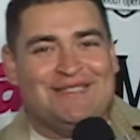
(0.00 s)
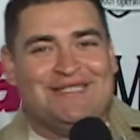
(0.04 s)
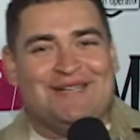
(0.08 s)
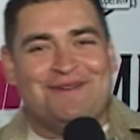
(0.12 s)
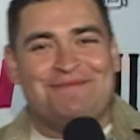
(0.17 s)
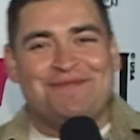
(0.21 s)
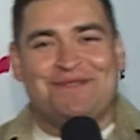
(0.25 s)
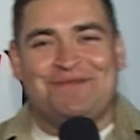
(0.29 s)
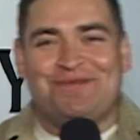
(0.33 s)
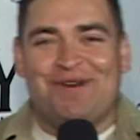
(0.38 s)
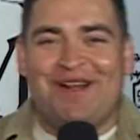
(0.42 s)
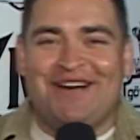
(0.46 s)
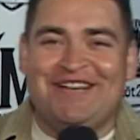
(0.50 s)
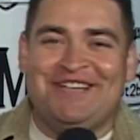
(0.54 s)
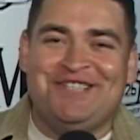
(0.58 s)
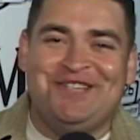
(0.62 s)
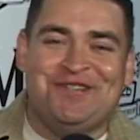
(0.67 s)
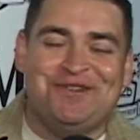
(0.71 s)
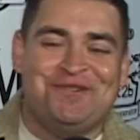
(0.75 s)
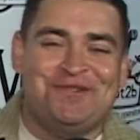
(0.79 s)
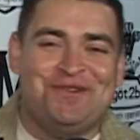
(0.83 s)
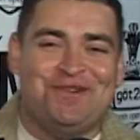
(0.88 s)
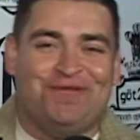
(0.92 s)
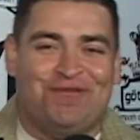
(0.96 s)
what's up? It's Ronnie
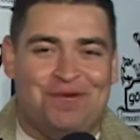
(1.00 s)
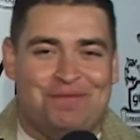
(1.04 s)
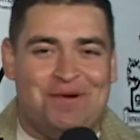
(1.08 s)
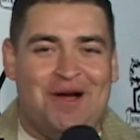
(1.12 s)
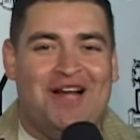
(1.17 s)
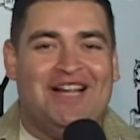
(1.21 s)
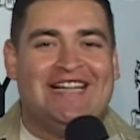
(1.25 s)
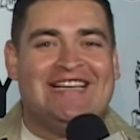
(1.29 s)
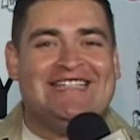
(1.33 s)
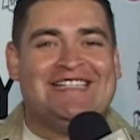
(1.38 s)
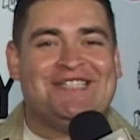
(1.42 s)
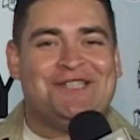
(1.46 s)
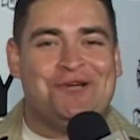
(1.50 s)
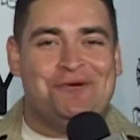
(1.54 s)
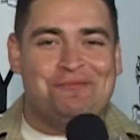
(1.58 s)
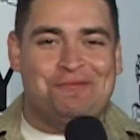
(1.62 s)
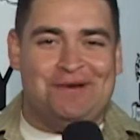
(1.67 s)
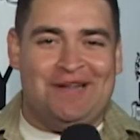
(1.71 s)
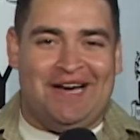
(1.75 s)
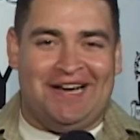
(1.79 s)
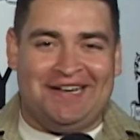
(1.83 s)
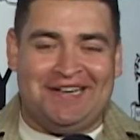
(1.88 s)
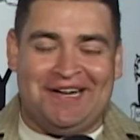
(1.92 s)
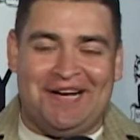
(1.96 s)
Jr. from
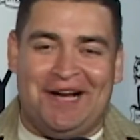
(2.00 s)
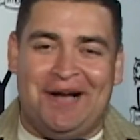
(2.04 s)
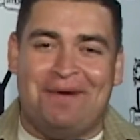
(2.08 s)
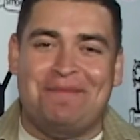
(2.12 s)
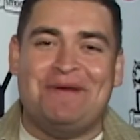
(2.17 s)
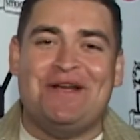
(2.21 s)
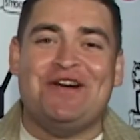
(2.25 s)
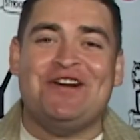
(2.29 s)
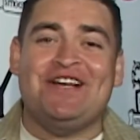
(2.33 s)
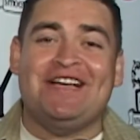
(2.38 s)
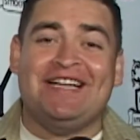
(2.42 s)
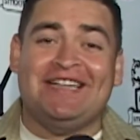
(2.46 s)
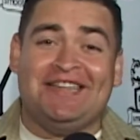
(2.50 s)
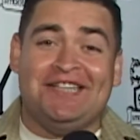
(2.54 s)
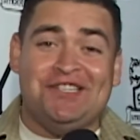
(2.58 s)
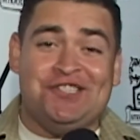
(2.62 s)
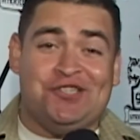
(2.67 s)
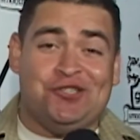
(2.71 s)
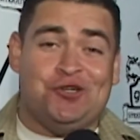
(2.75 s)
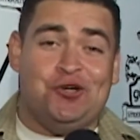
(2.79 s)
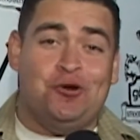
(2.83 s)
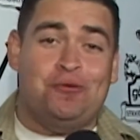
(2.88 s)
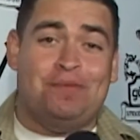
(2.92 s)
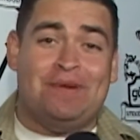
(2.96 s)
Hollyscoop.com, here to get the
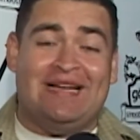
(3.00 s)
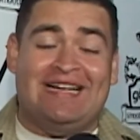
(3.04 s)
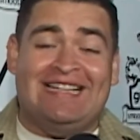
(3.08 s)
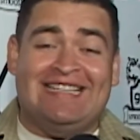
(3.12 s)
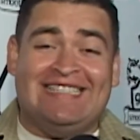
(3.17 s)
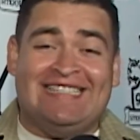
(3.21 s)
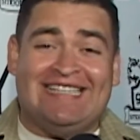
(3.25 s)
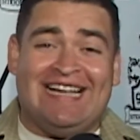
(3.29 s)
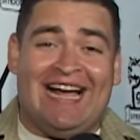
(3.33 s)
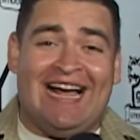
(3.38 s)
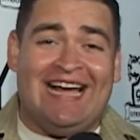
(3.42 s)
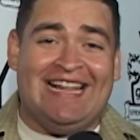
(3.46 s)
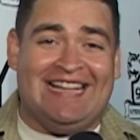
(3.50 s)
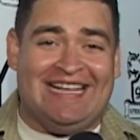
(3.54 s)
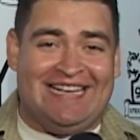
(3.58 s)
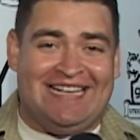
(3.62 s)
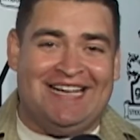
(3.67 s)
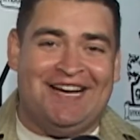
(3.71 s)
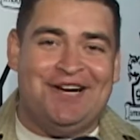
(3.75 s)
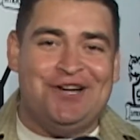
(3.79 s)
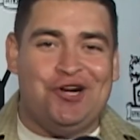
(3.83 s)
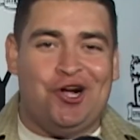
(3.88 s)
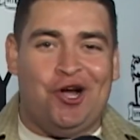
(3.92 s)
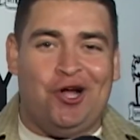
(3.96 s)
scoop inside the
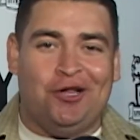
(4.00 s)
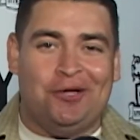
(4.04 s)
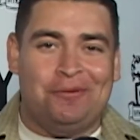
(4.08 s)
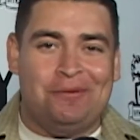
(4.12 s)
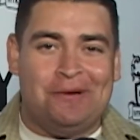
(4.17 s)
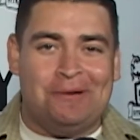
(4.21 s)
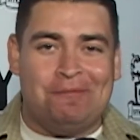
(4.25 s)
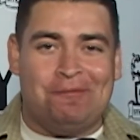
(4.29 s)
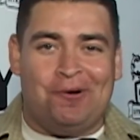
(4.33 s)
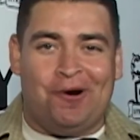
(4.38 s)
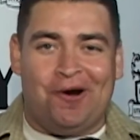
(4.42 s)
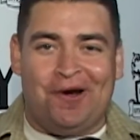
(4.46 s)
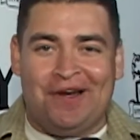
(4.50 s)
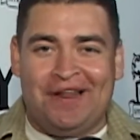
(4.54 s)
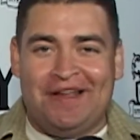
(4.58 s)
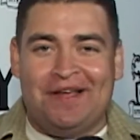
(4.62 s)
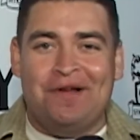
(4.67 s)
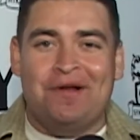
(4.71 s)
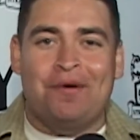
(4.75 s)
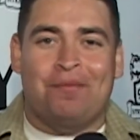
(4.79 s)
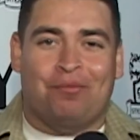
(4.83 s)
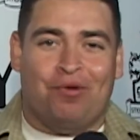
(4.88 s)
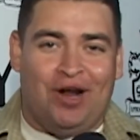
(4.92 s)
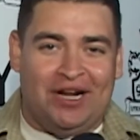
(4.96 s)
Young Hollywood Party,
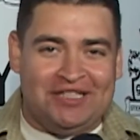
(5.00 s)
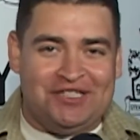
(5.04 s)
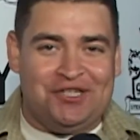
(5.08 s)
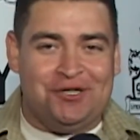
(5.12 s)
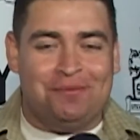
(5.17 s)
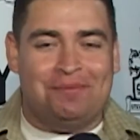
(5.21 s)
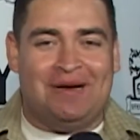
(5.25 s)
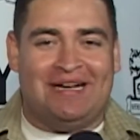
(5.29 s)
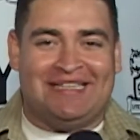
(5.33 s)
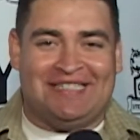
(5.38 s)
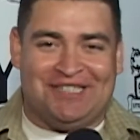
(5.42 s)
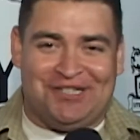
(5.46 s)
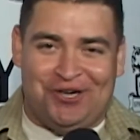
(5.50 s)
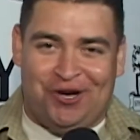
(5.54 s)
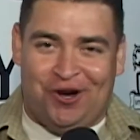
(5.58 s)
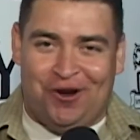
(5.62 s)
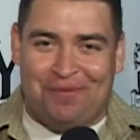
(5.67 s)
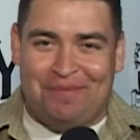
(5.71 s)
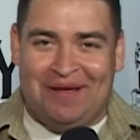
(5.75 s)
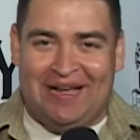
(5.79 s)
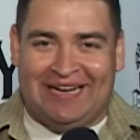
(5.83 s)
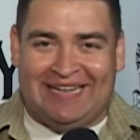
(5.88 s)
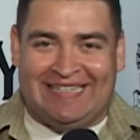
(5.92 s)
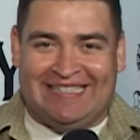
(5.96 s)
brought to you by
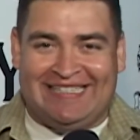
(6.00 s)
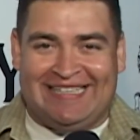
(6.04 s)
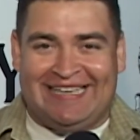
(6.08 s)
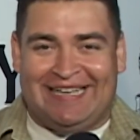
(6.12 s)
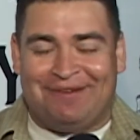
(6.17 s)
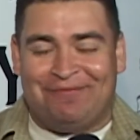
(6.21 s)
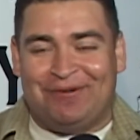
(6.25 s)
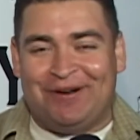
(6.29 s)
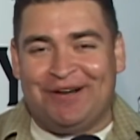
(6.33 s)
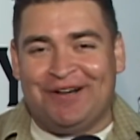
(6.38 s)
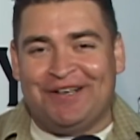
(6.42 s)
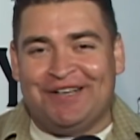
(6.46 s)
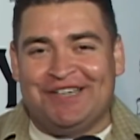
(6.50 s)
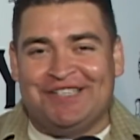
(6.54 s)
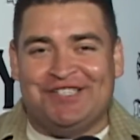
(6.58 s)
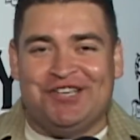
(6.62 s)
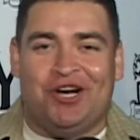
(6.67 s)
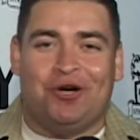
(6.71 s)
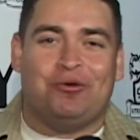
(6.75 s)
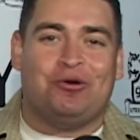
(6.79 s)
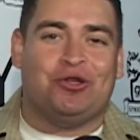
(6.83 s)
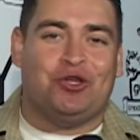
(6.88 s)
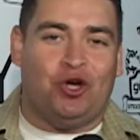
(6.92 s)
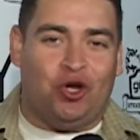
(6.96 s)
Star Magazine. We are going to
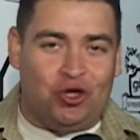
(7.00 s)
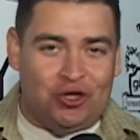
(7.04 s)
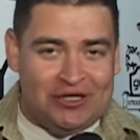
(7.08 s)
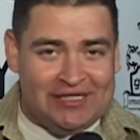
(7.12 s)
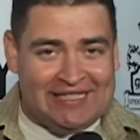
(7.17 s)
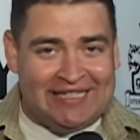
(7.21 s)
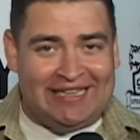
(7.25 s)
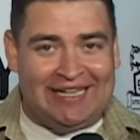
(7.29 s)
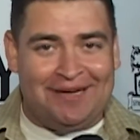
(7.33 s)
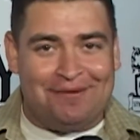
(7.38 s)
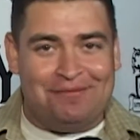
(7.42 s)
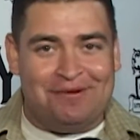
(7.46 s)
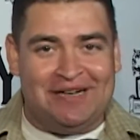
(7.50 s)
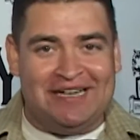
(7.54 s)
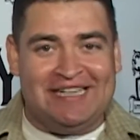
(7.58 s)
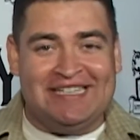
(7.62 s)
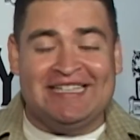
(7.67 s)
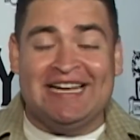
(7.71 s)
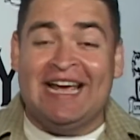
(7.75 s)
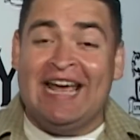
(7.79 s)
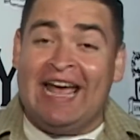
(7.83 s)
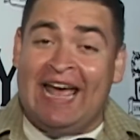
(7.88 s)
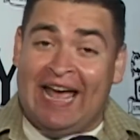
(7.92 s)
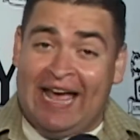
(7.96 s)
talk with all the
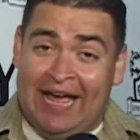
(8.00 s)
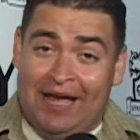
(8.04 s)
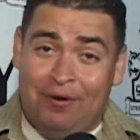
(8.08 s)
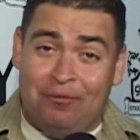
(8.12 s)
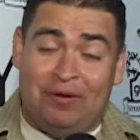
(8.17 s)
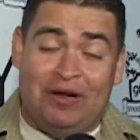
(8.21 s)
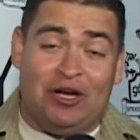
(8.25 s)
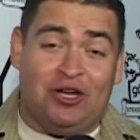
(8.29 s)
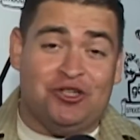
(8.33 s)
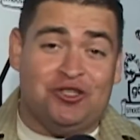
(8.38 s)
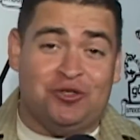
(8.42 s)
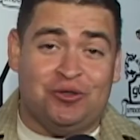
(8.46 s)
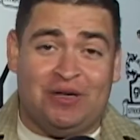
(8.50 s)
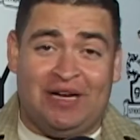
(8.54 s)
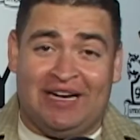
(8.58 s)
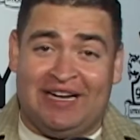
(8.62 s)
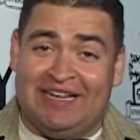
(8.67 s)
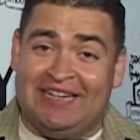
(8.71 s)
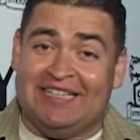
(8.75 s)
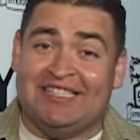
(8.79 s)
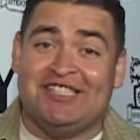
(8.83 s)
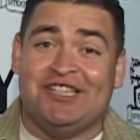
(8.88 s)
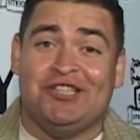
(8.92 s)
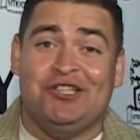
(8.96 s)
celebrities, and we also got
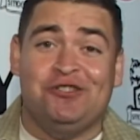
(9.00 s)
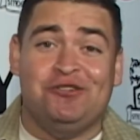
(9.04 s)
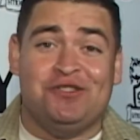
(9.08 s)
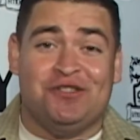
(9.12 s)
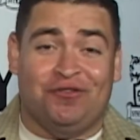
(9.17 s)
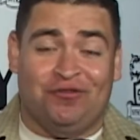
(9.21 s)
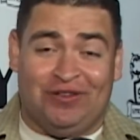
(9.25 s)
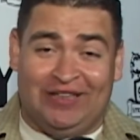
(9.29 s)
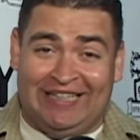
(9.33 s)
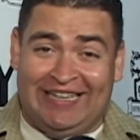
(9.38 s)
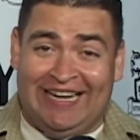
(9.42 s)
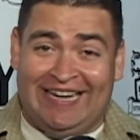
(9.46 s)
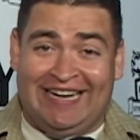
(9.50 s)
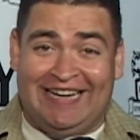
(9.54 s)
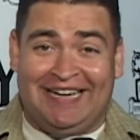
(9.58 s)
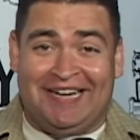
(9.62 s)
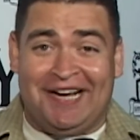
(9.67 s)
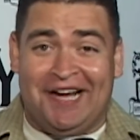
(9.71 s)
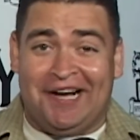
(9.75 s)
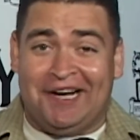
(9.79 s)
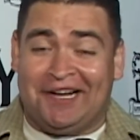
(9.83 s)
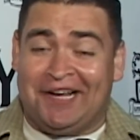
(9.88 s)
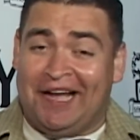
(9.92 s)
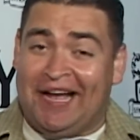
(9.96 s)
an exclusive with Lady
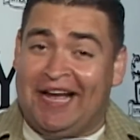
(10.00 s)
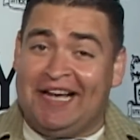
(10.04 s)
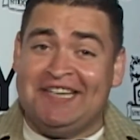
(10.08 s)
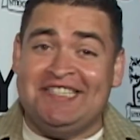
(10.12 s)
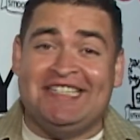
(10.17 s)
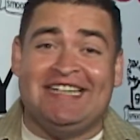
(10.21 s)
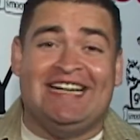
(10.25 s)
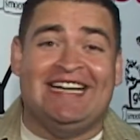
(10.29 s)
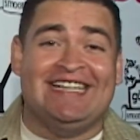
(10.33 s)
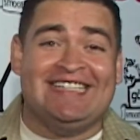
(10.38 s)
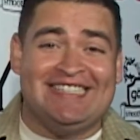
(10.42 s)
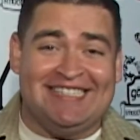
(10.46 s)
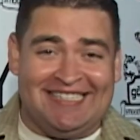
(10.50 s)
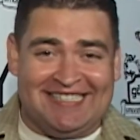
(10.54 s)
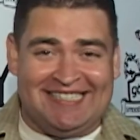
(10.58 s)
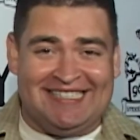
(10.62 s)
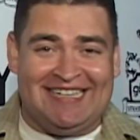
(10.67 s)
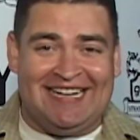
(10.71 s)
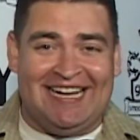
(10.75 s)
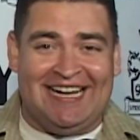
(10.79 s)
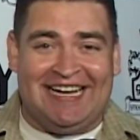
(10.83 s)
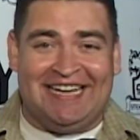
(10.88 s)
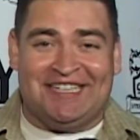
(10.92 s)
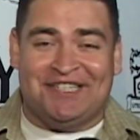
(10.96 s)
Gaga as she hits the
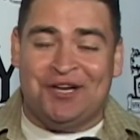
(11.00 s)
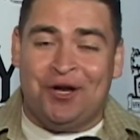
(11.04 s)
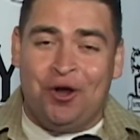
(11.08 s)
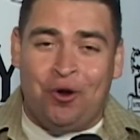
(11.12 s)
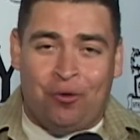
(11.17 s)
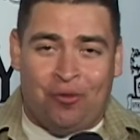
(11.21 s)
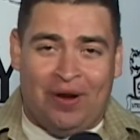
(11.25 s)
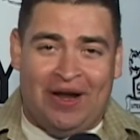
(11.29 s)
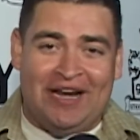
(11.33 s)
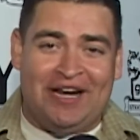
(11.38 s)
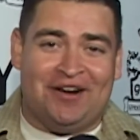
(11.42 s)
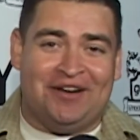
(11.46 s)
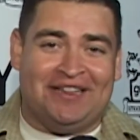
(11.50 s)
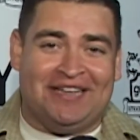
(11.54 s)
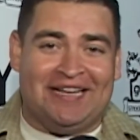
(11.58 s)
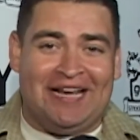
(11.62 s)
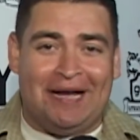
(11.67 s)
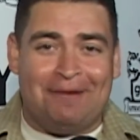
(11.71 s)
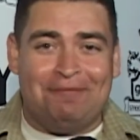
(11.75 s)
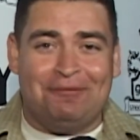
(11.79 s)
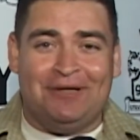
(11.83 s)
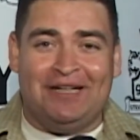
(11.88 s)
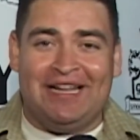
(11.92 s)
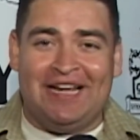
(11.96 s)
stage right here at the
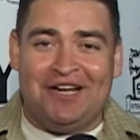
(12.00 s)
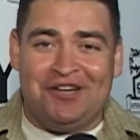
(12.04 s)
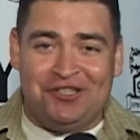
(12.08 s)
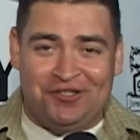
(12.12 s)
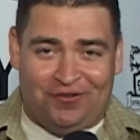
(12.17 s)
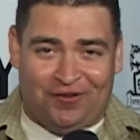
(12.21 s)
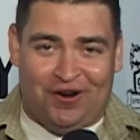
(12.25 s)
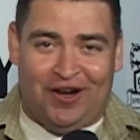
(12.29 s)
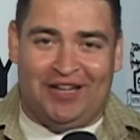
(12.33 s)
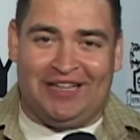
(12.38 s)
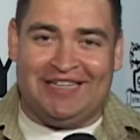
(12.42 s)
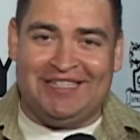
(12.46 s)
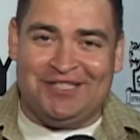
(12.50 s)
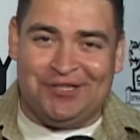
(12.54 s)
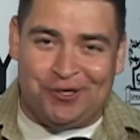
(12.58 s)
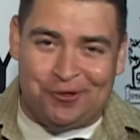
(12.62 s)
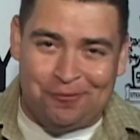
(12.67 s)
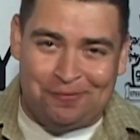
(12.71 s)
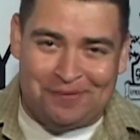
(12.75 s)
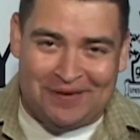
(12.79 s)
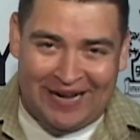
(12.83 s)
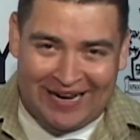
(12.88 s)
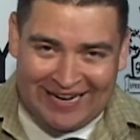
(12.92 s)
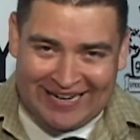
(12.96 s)
Apple Lounge for
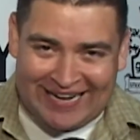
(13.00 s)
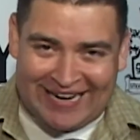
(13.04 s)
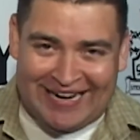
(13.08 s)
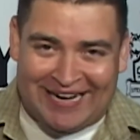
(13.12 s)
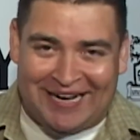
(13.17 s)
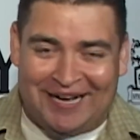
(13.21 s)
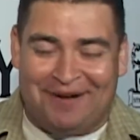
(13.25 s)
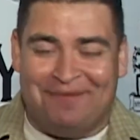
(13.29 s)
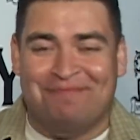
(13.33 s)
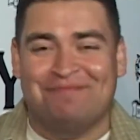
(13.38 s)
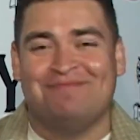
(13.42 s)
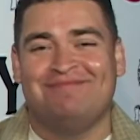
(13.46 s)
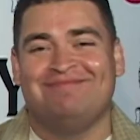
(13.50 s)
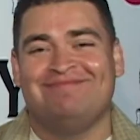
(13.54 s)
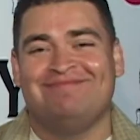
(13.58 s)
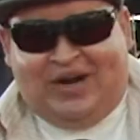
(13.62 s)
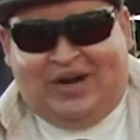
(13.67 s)
Hollyscoop.com.